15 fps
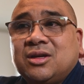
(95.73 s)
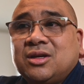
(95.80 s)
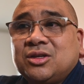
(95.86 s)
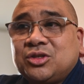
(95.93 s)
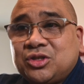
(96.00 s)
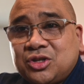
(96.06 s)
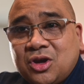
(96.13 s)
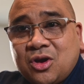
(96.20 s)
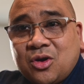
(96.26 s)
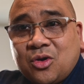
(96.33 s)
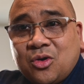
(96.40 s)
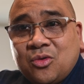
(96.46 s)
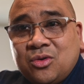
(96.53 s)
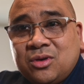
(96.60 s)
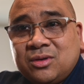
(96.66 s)

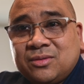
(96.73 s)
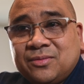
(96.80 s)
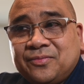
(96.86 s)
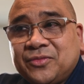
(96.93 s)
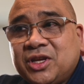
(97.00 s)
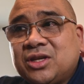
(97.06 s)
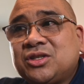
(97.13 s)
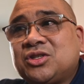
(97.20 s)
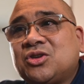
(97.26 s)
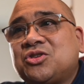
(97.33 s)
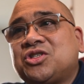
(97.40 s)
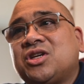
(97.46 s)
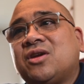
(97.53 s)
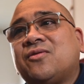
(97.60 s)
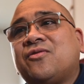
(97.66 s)
So,
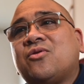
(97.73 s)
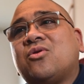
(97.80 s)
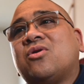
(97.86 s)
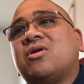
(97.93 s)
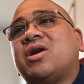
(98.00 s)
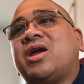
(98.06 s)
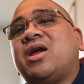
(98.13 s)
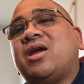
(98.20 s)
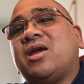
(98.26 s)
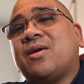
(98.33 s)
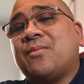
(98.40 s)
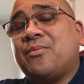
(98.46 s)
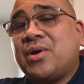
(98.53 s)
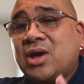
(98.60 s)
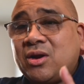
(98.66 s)
searching for a
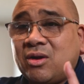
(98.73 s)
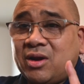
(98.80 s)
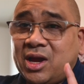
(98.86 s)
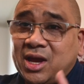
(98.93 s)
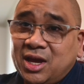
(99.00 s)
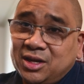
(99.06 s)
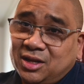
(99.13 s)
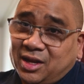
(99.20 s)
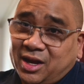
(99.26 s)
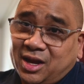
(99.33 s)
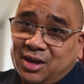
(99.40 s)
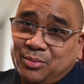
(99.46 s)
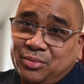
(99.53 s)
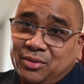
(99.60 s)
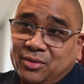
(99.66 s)
better
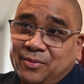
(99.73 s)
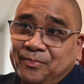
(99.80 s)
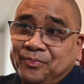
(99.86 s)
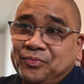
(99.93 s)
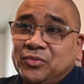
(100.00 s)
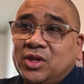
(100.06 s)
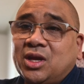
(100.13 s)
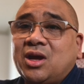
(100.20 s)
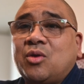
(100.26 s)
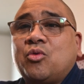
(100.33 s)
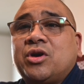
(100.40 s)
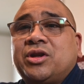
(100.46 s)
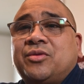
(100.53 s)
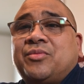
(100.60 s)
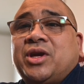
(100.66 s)
headlamp, I
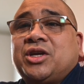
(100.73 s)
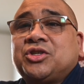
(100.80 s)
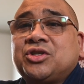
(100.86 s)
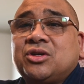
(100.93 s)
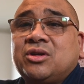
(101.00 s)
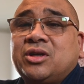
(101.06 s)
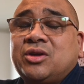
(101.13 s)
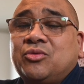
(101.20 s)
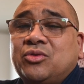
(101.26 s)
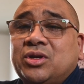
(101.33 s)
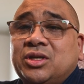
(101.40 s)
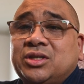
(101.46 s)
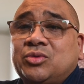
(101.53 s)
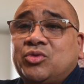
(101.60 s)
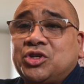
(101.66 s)
wanted to make sure it
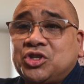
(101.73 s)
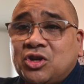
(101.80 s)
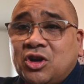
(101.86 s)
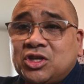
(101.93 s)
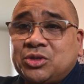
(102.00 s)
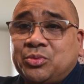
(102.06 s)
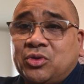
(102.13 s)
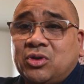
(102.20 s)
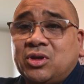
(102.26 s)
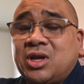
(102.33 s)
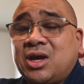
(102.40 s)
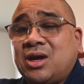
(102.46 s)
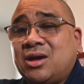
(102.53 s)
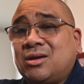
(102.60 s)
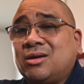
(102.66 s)
was rechargeable and
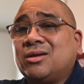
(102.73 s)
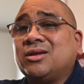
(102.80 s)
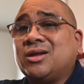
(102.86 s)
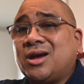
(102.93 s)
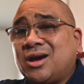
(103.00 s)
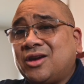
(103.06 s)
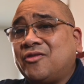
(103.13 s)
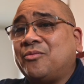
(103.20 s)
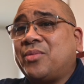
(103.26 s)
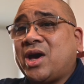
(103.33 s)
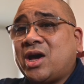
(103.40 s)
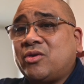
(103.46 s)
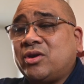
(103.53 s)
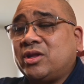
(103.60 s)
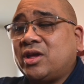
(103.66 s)
had a lot of
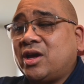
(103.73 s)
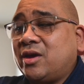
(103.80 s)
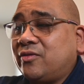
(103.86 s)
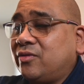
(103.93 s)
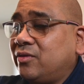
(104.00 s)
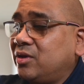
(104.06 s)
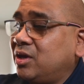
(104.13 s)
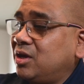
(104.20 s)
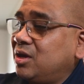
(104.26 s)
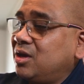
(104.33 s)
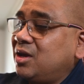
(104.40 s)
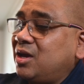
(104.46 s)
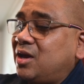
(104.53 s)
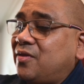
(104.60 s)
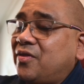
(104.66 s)
battery life.
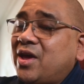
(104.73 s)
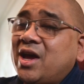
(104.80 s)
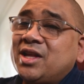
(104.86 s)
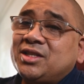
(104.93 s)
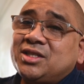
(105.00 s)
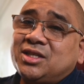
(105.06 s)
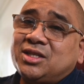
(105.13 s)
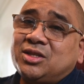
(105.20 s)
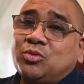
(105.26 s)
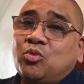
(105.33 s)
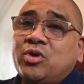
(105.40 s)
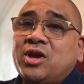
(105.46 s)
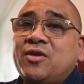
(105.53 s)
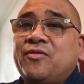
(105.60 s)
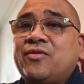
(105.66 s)
And that's
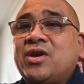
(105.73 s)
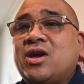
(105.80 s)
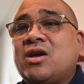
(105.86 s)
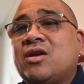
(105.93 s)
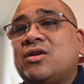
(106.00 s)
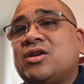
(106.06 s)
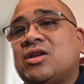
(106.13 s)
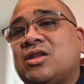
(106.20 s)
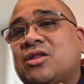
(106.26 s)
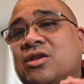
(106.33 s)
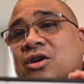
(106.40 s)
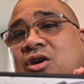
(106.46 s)
when I found the